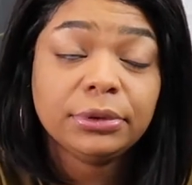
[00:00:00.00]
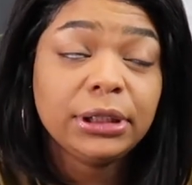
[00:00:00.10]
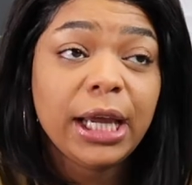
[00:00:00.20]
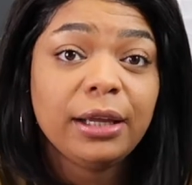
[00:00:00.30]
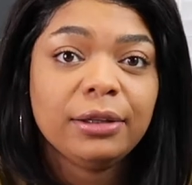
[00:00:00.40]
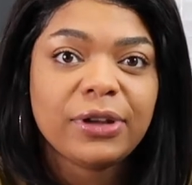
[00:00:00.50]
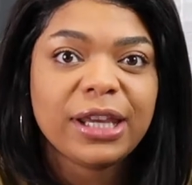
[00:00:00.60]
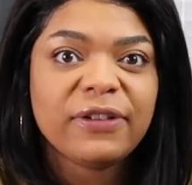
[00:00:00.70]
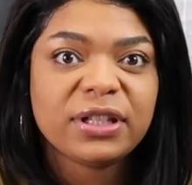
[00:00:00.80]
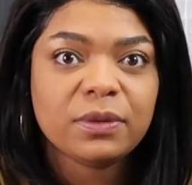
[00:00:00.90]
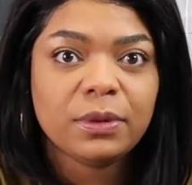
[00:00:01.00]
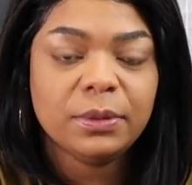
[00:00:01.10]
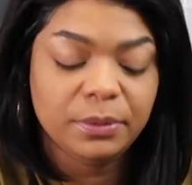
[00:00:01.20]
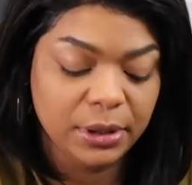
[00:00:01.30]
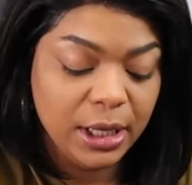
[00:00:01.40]
Okay, so I gave it to them.
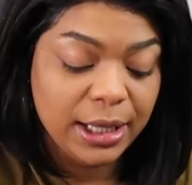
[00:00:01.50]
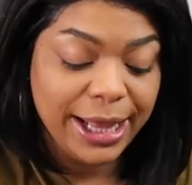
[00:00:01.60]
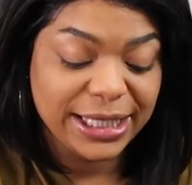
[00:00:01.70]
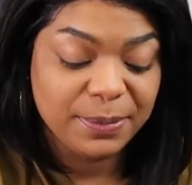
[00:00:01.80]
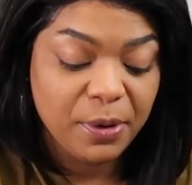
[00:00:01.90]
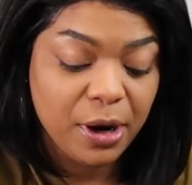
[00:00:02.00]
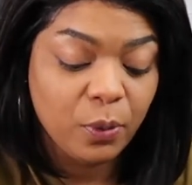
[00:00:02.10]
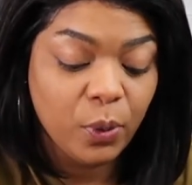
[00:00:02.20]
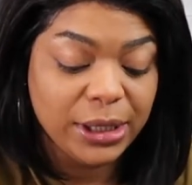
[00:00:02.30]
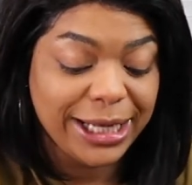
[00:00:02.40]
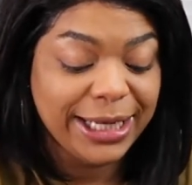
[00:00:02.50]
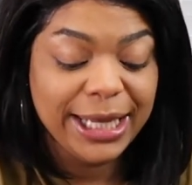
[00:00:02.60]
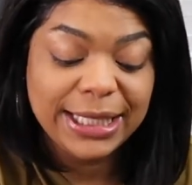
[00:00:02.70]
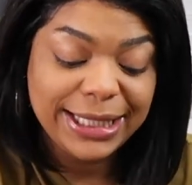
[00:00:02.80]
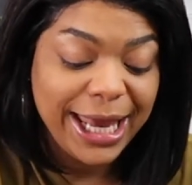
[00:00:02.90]
That's part 1. They
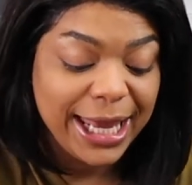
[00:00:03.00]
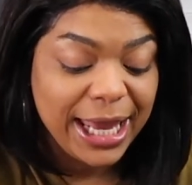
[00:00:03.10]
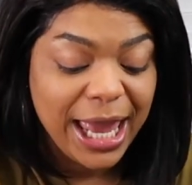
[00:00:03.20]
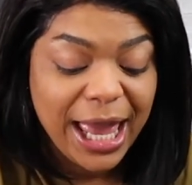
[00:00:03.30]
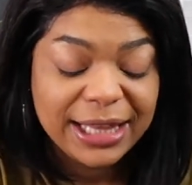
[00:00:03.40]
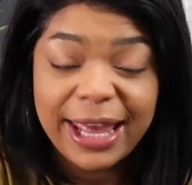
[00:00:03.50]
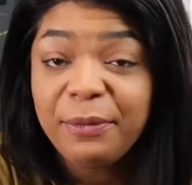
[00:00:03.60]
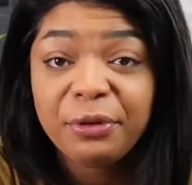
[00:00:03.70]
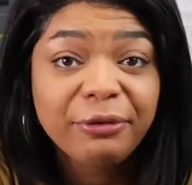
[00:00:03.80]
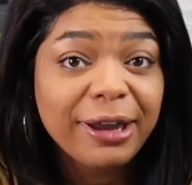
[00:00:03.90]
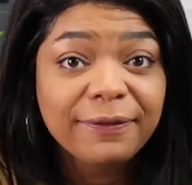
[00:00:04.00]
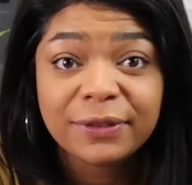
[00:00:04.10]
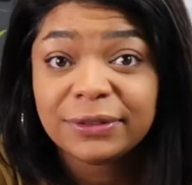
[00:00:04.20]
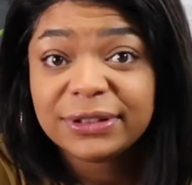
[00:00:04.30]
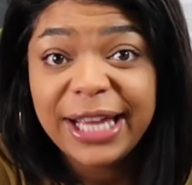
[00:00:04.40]
didn't say they were
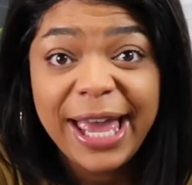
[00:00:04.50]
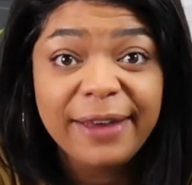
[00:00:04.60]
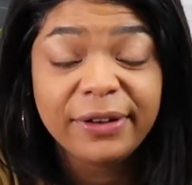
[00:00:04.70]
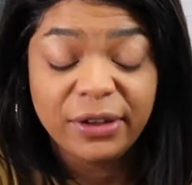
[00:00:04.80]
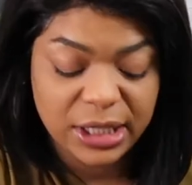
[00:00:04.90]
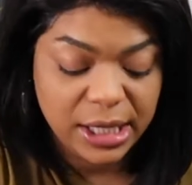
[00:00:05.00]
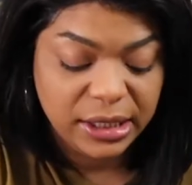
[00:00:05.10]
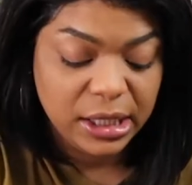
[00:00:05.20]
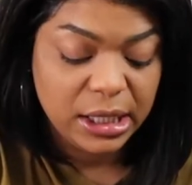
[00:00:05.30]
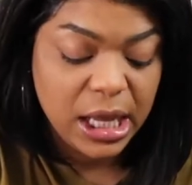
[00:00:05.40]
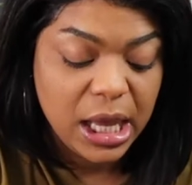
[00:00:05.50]
grateful to have it or nothing.